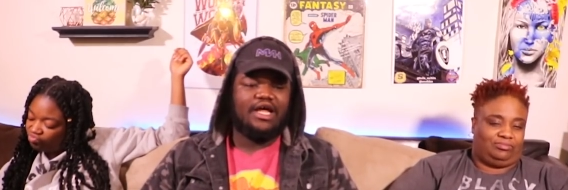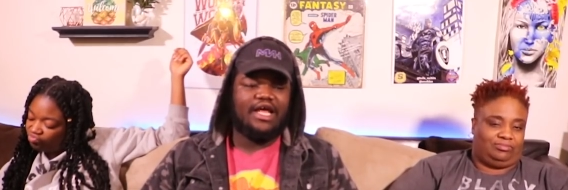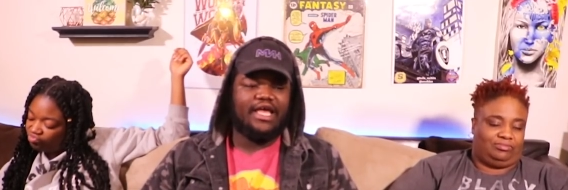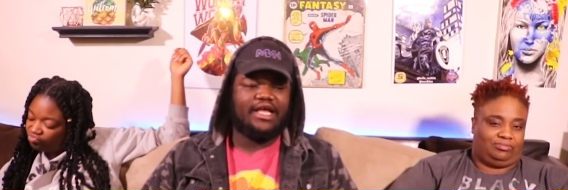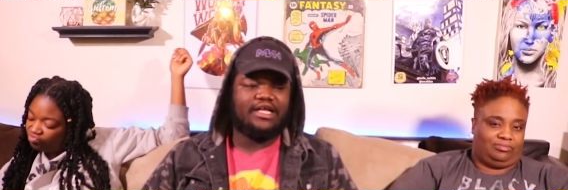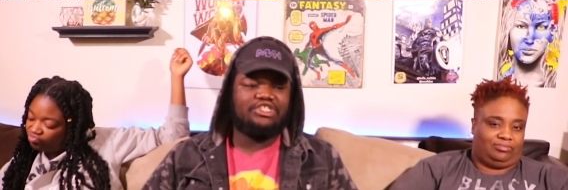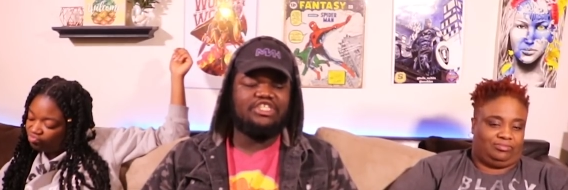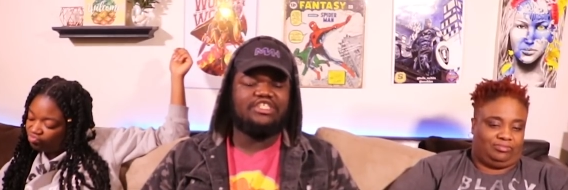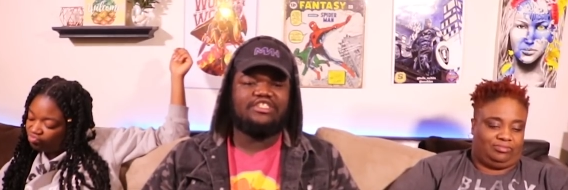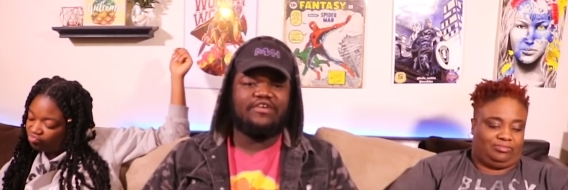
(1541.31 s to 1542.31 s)
Speaker 1: Like
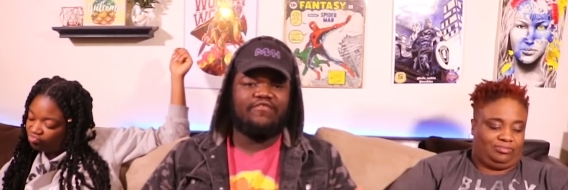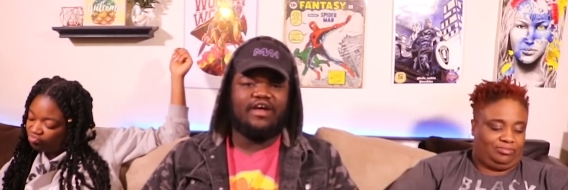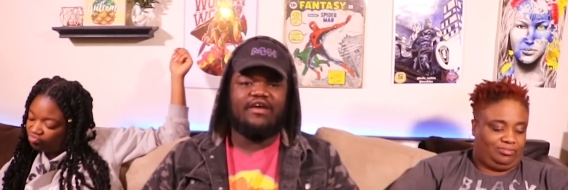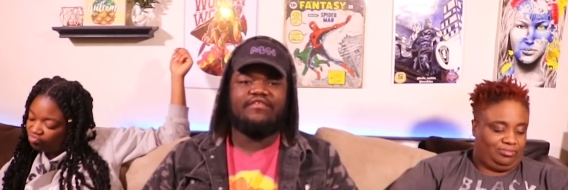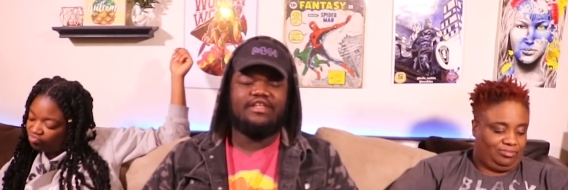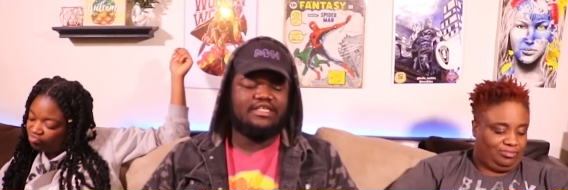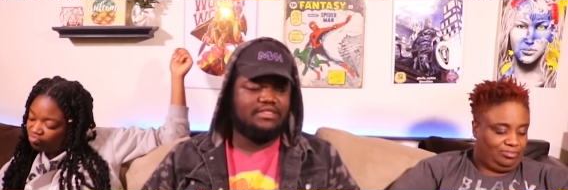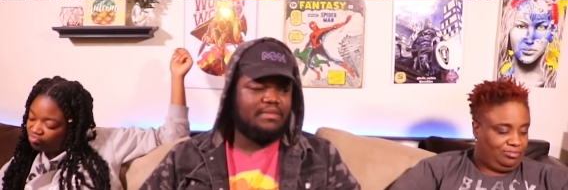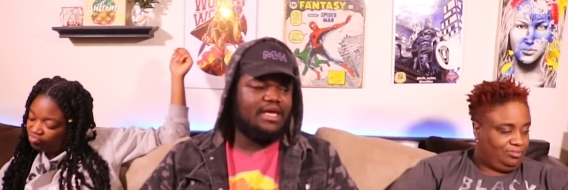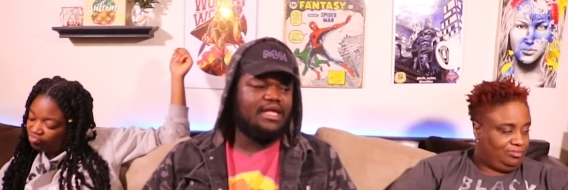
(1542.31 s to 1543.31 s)
she's a
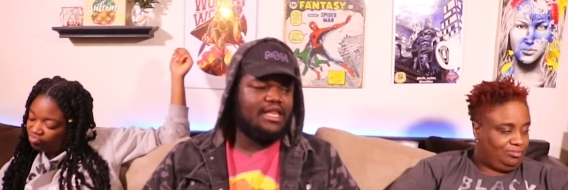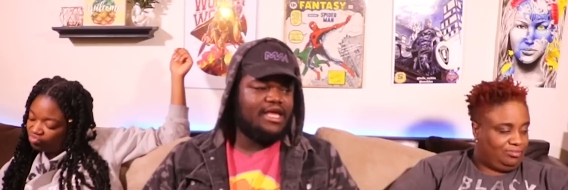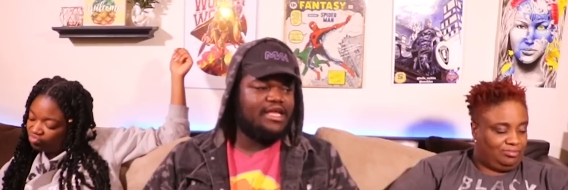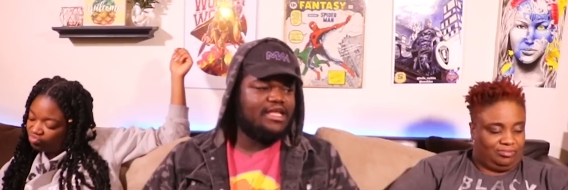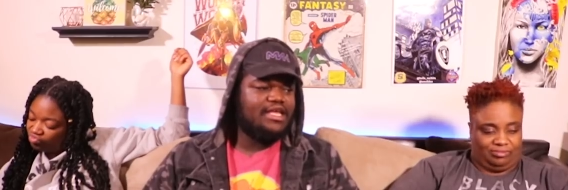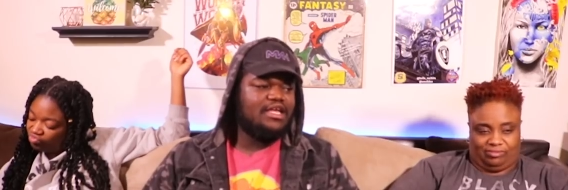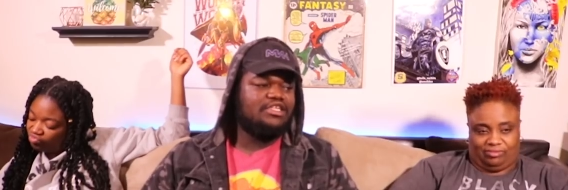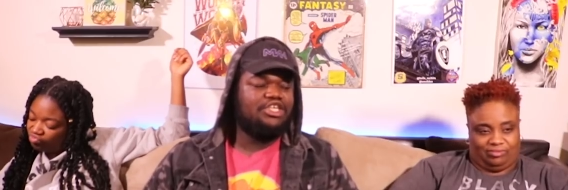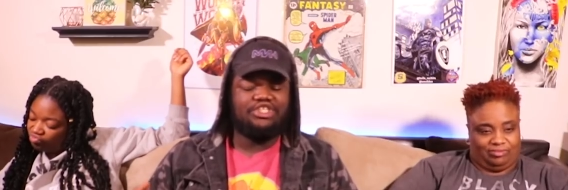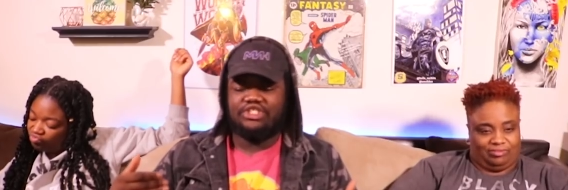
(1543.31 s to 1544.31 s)
survivalist, man. Like
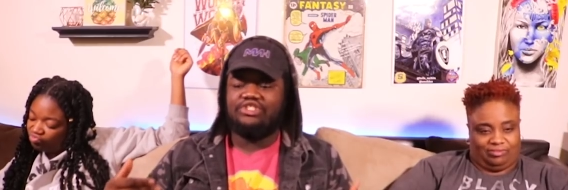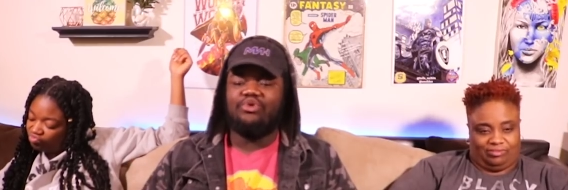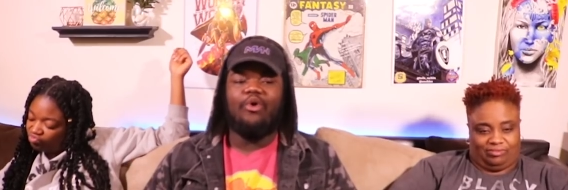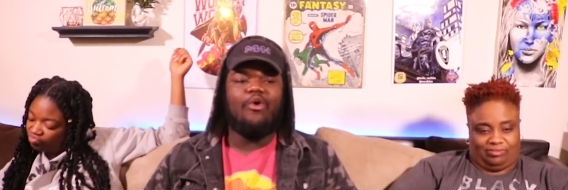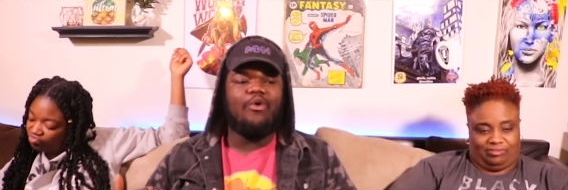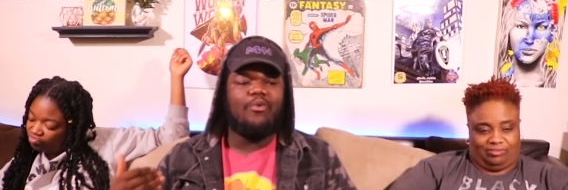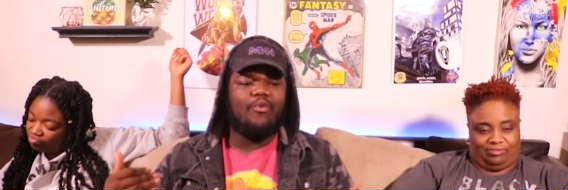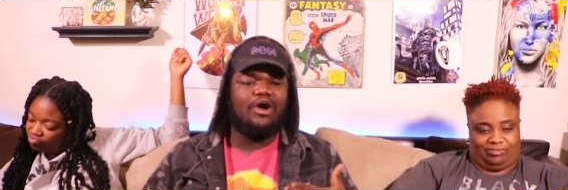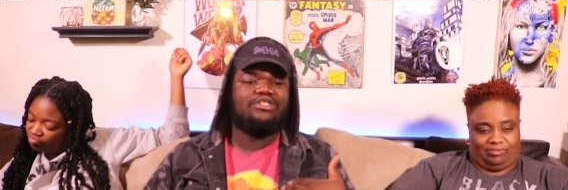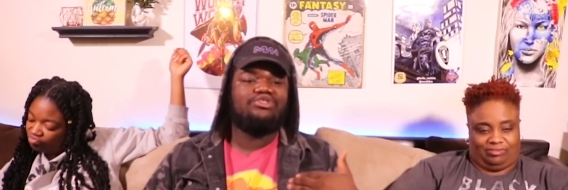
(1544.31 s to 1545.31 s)
she just know
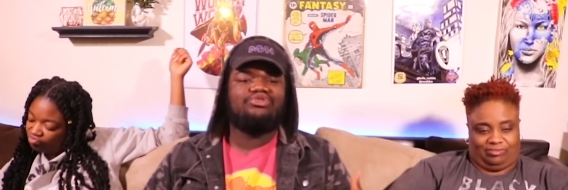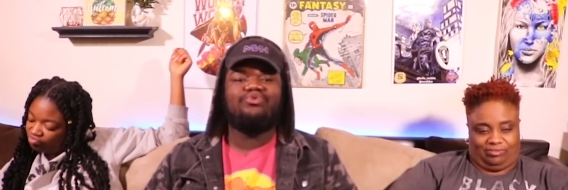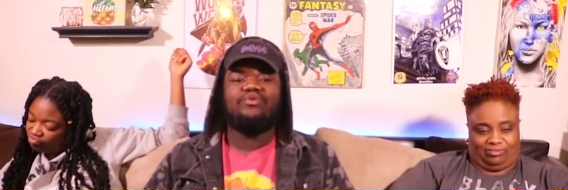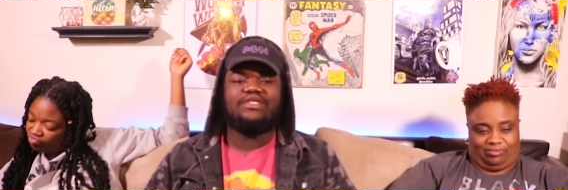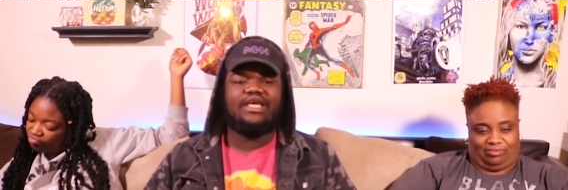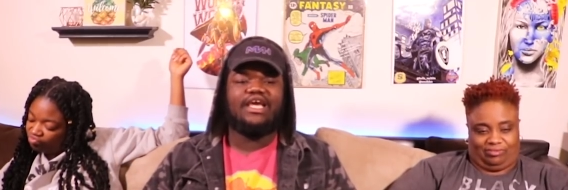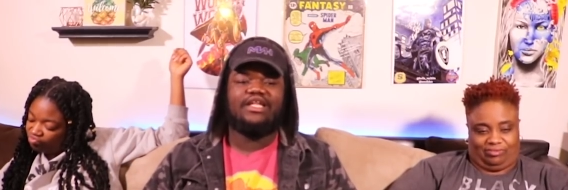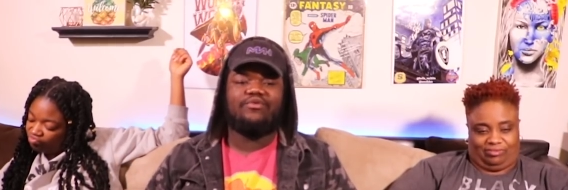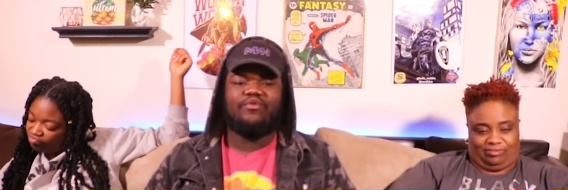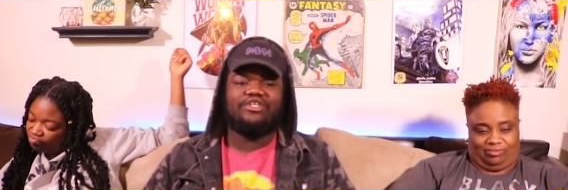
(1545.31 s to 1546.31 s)
what to do to
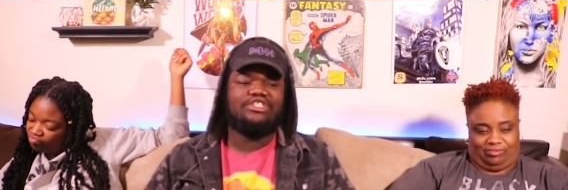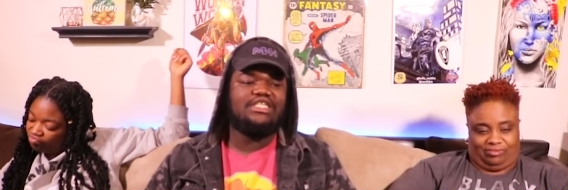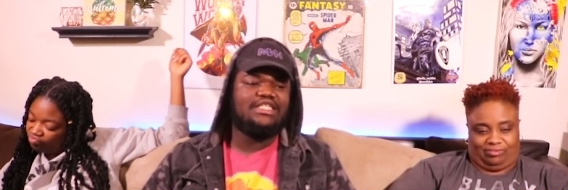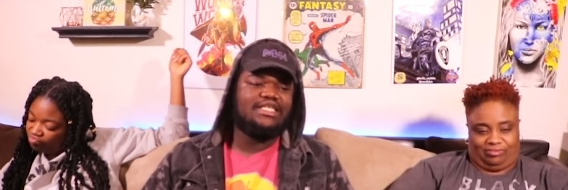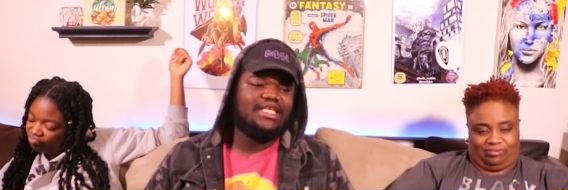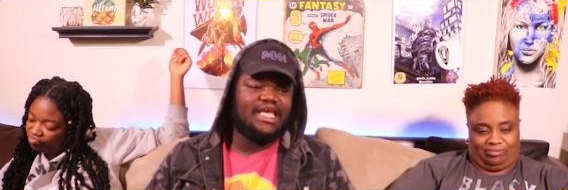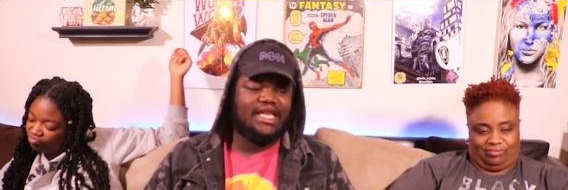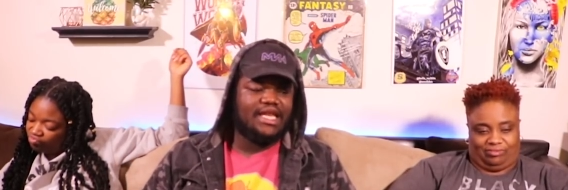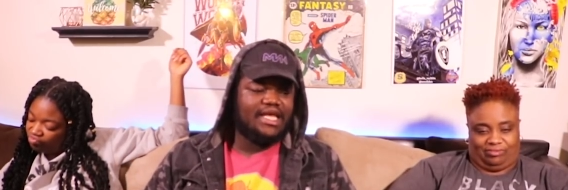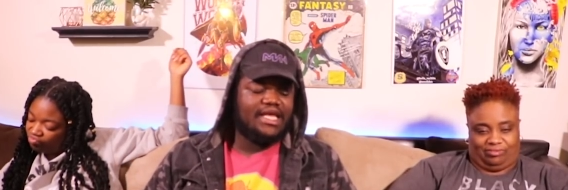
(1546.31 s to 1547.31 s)
get where she need to get.